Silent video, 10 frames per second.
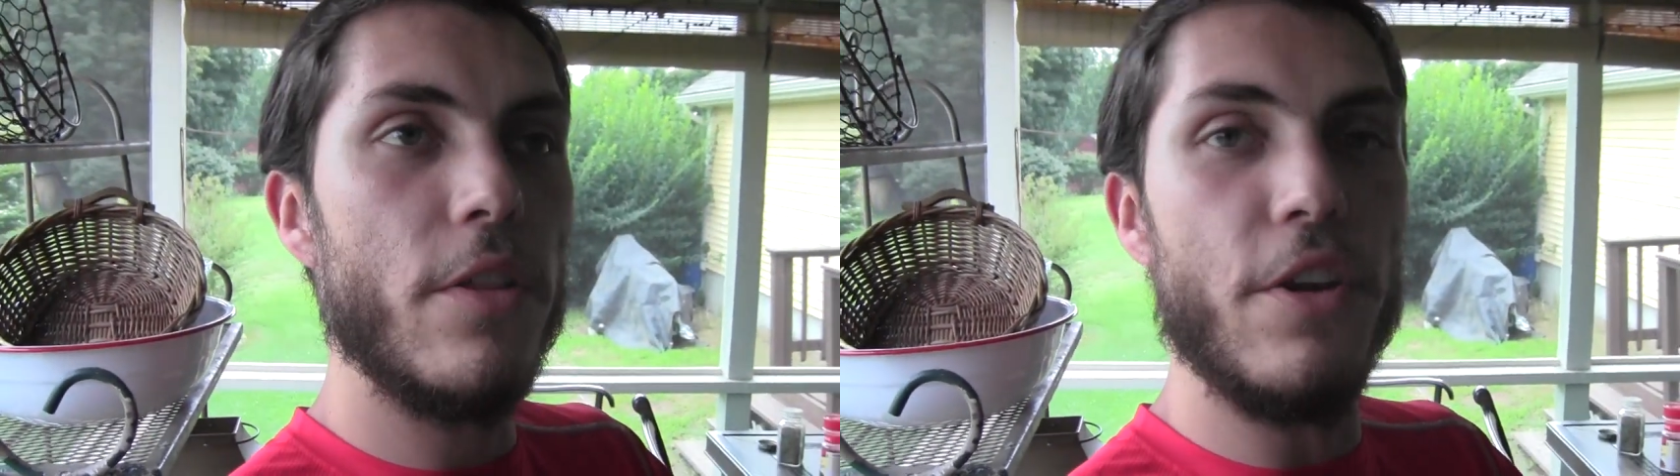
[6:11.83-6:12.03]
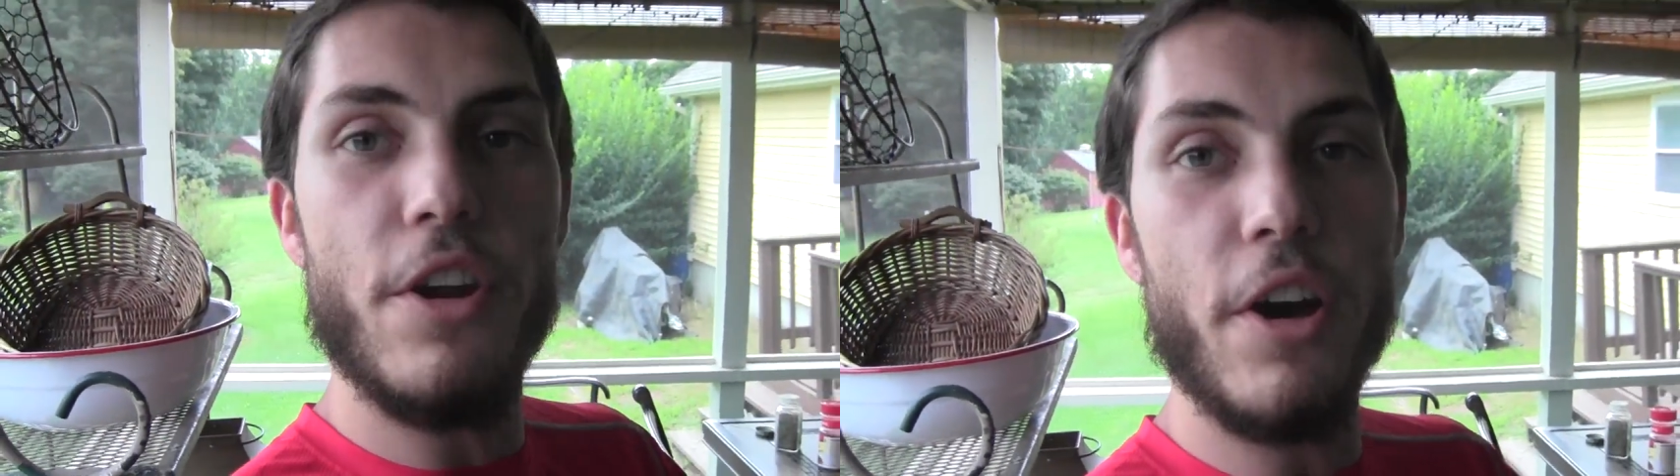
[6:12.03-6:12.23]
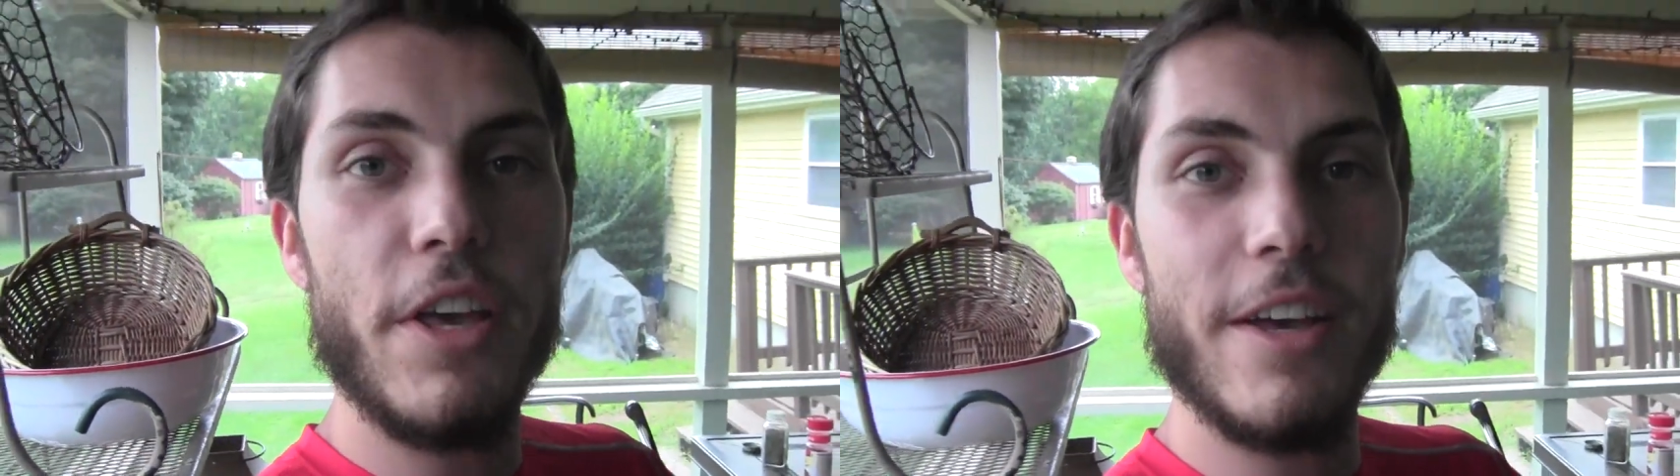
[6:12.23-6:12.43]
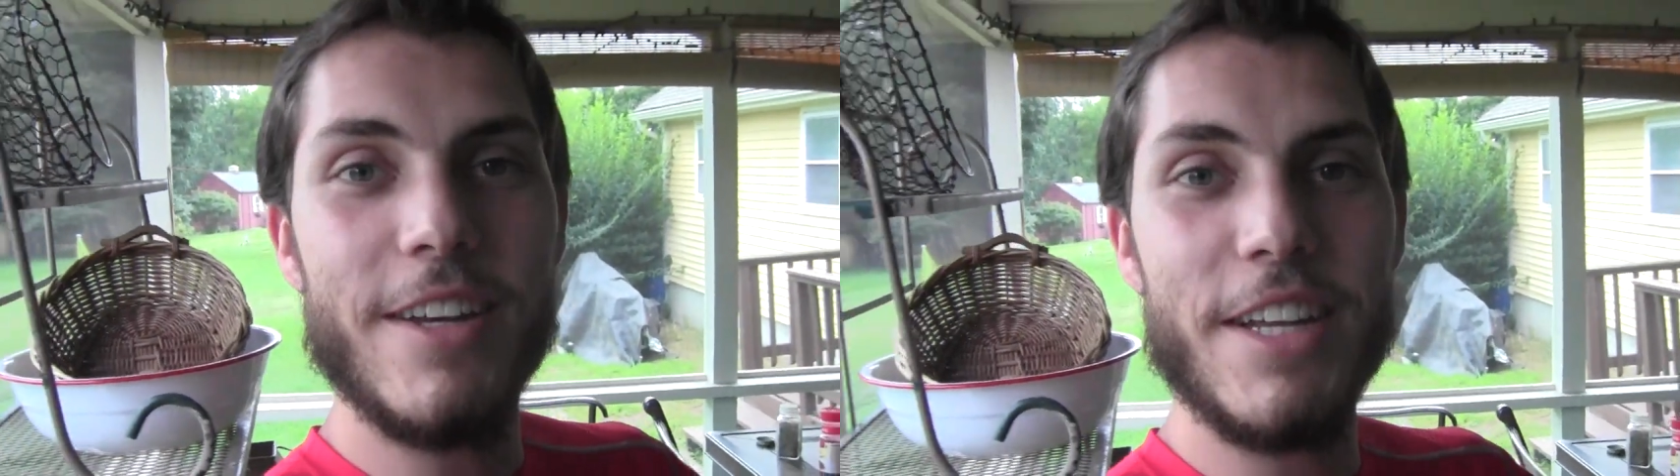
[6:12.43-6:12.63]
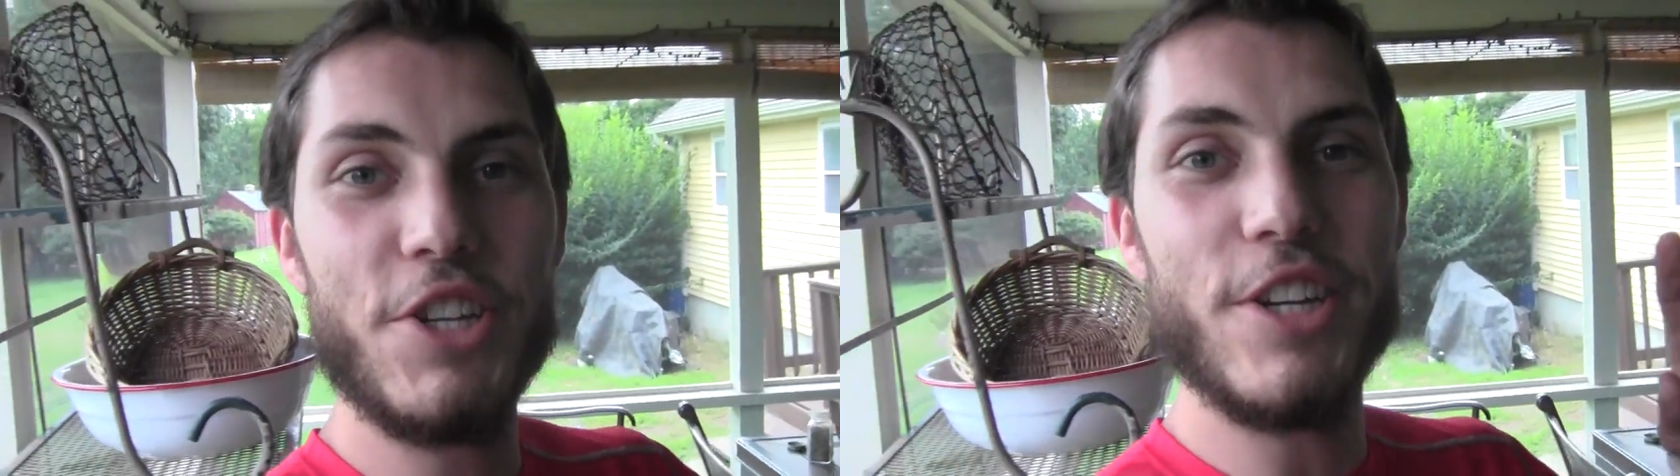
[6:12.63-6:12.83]
the nugget
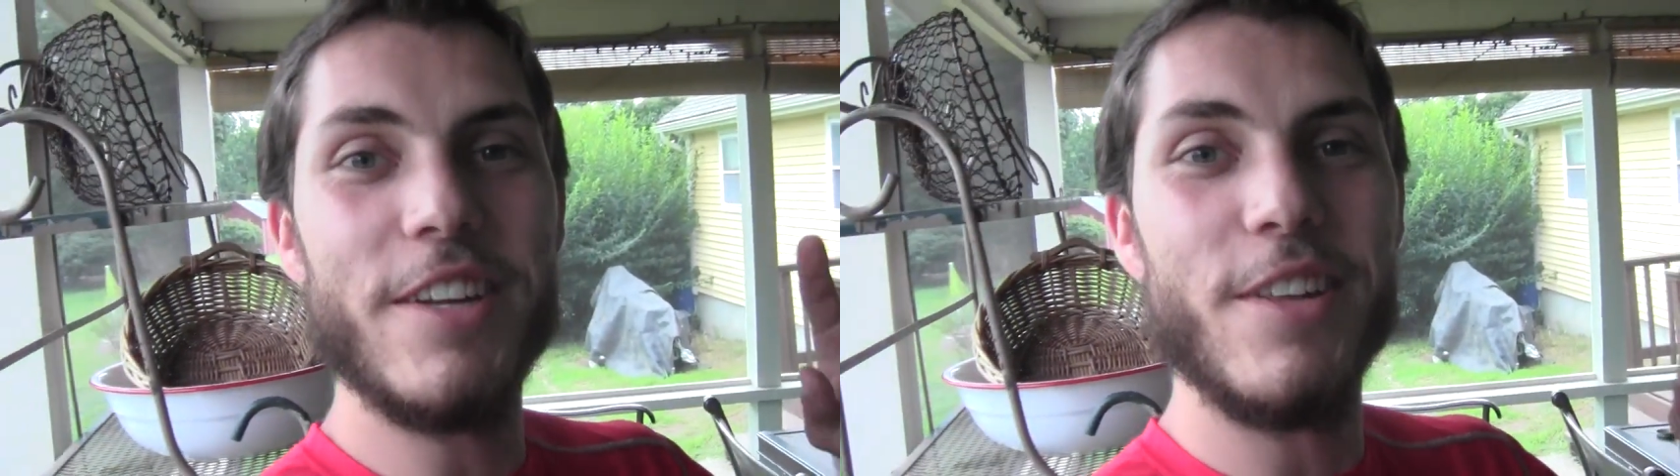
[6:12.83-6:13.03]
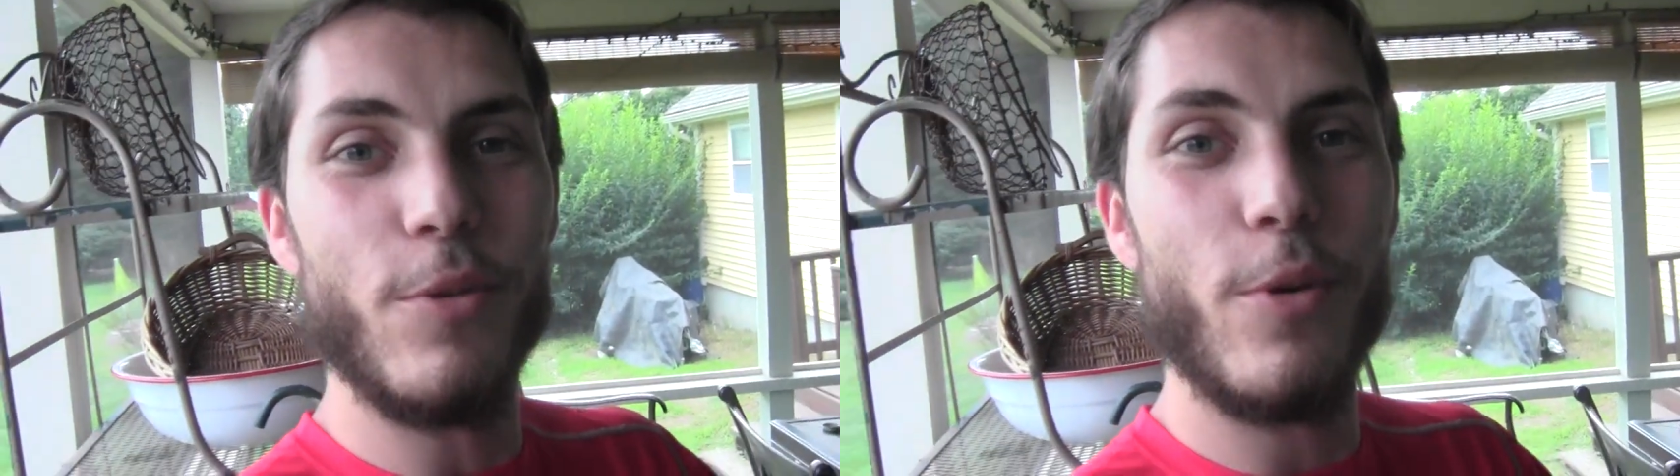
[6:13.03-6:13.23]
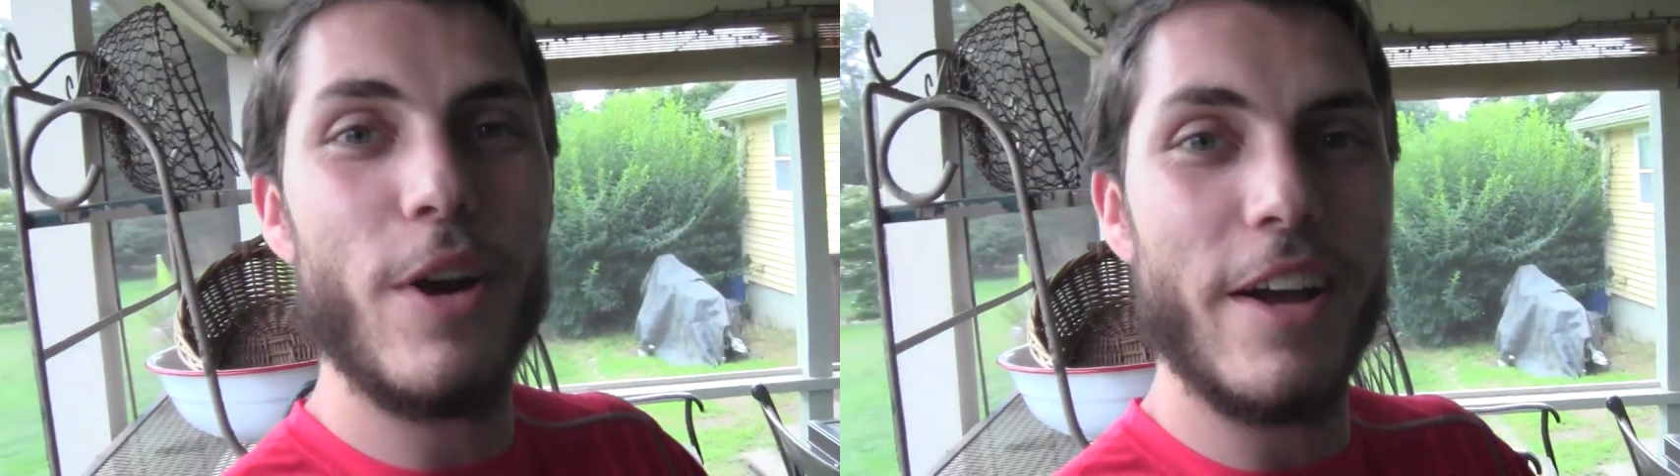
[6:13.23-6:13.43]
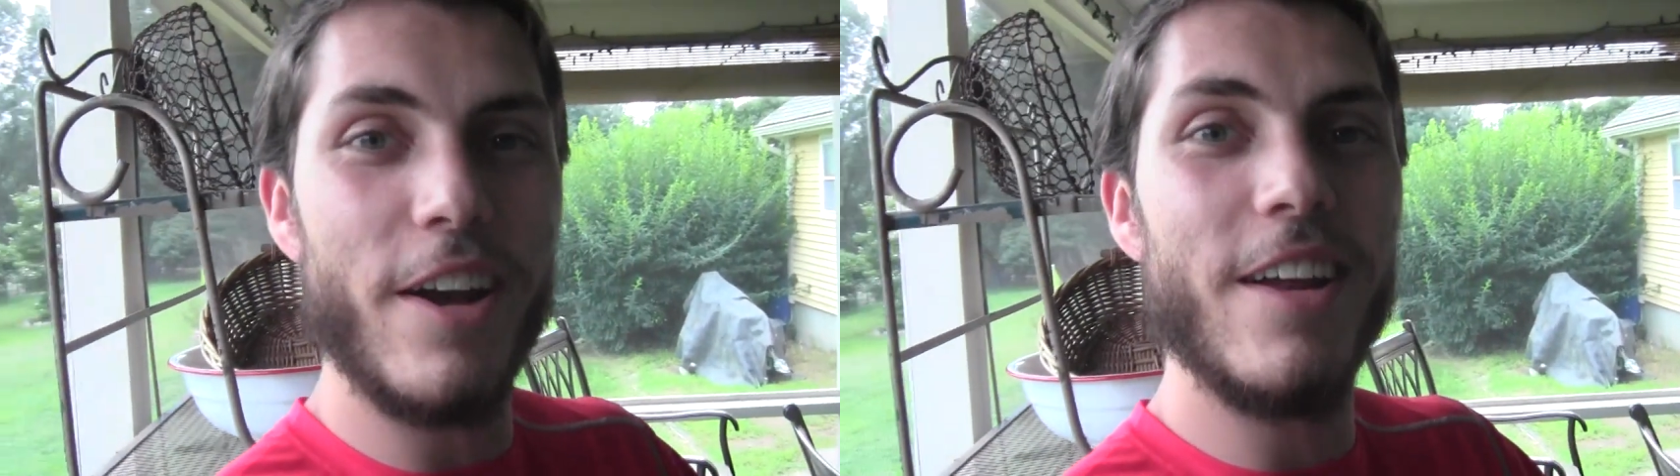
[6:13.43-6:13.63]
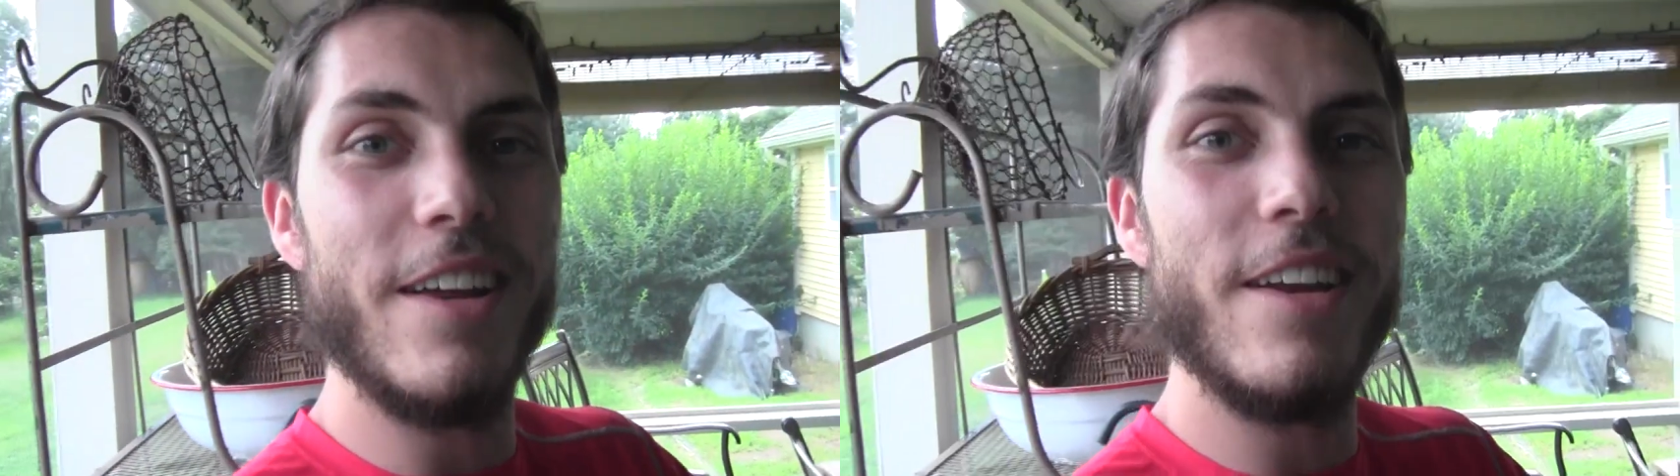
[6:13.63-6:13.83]
edition, where I
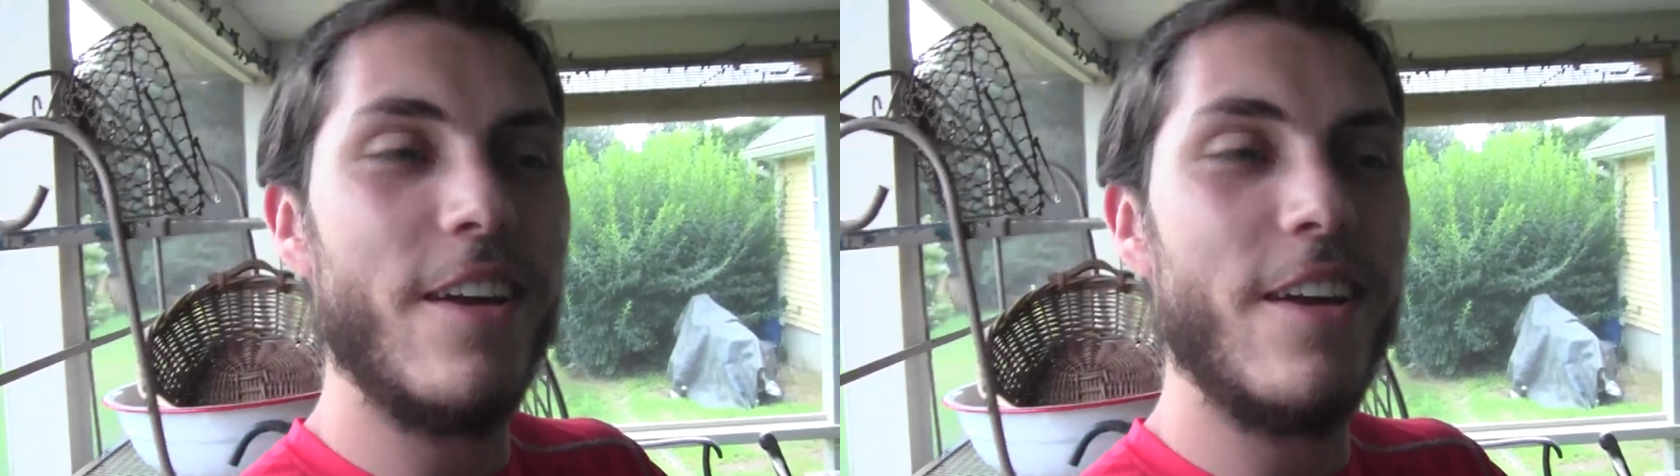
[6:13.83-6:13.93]
cut it into